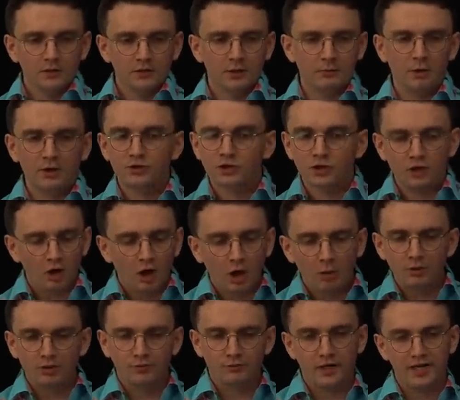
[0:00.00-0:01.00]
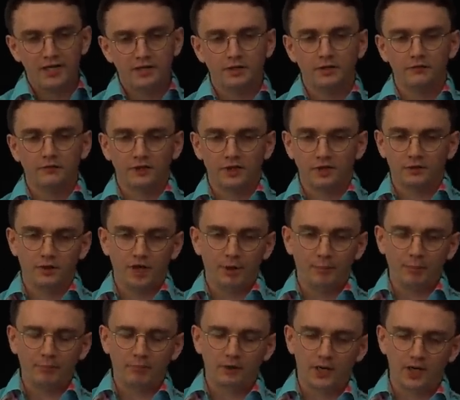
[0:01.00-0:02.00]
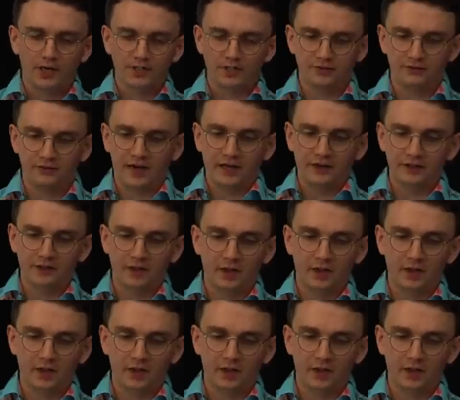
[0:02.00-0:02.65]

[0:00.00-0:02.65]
The most common reason for the creeping barrage's failure,